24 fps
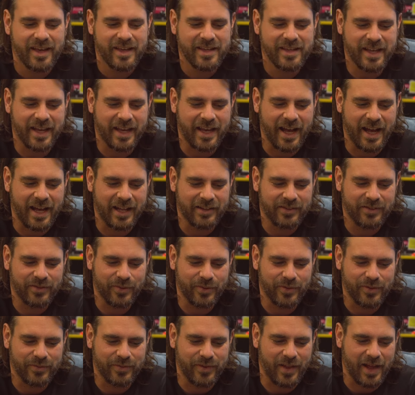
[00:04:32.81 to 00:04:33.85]
You can't
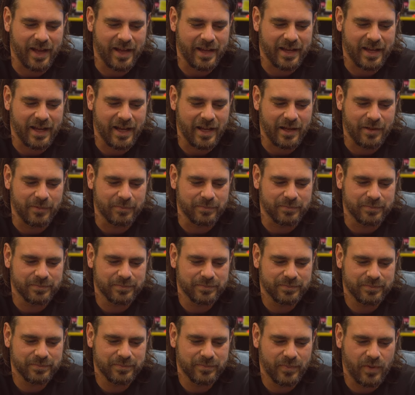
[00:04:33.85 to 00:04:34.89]
sort of like, um,
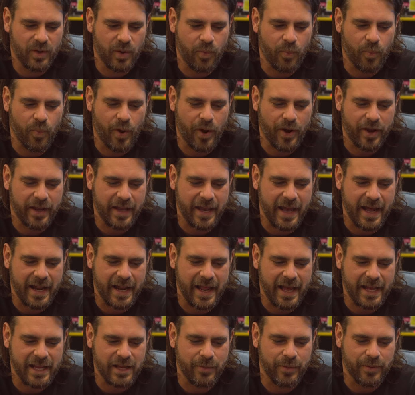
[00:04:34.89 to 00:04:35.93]
work out
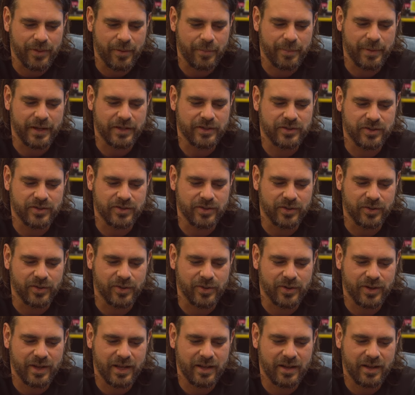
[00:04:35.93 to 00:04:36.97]
how you want the picture to
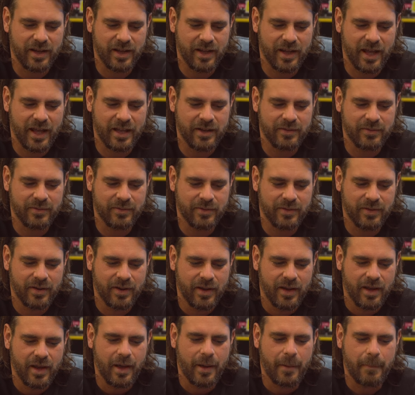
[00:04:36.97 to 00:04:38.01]
look and, and
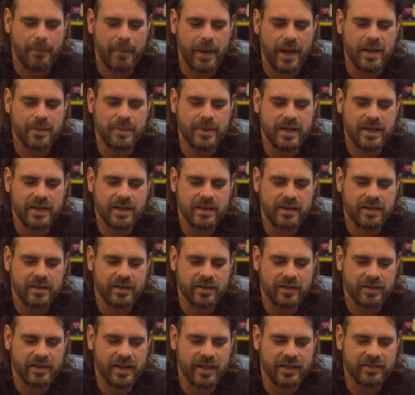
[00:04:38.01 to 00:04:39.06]
maybe
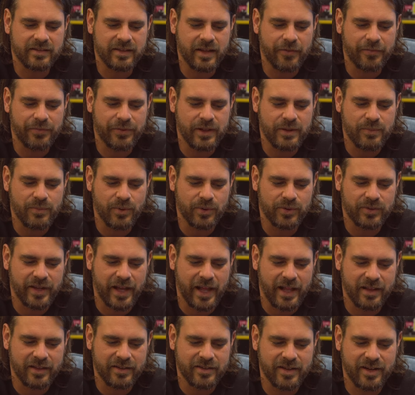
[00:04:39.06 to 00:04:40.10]
there's definitely more
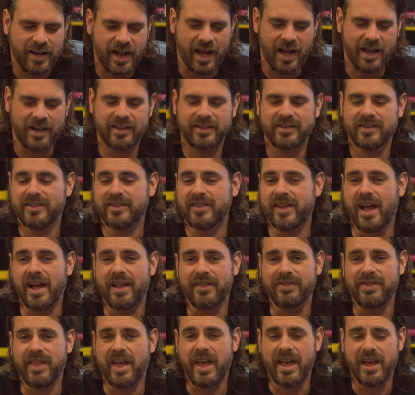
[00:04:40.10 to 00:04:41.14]
talented artists
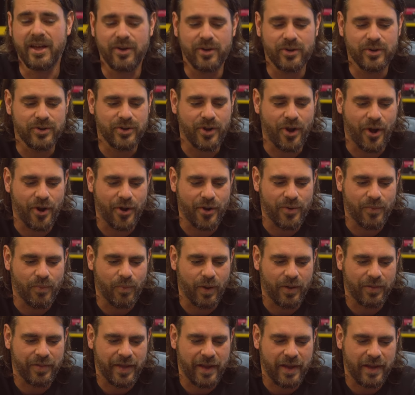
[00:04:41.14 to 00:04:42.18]
out there who know
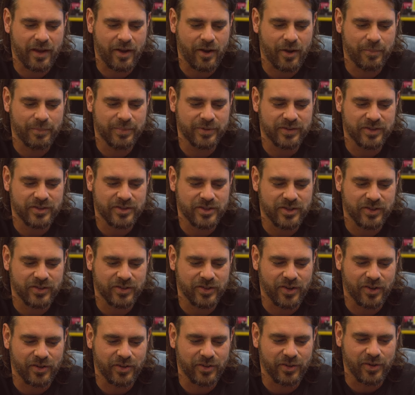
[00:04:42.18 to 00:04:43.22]
what their composition's
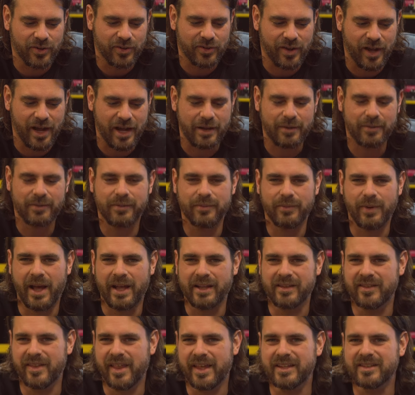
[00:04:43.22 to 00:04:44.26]
going to look like
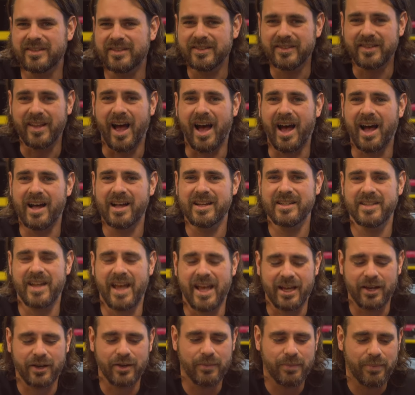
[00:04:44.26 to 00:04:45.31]
as they start
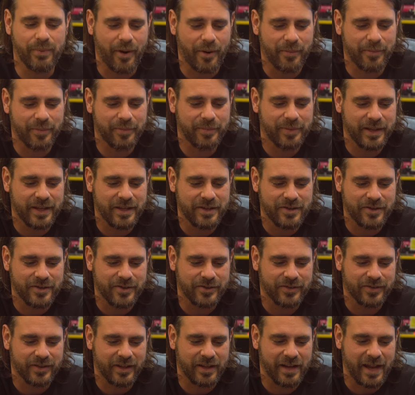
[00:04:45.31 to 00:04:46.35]
and could probably
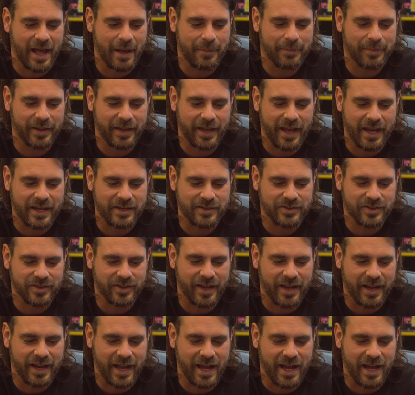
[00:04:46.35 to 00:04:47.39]
use an application
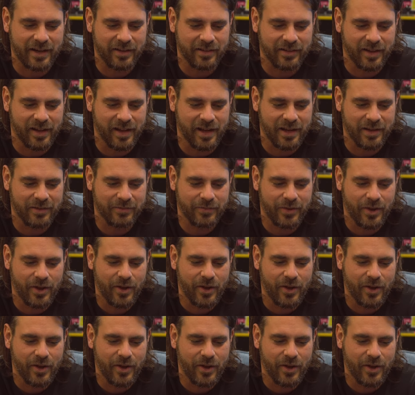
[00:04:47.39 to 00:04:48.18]
like Art Alive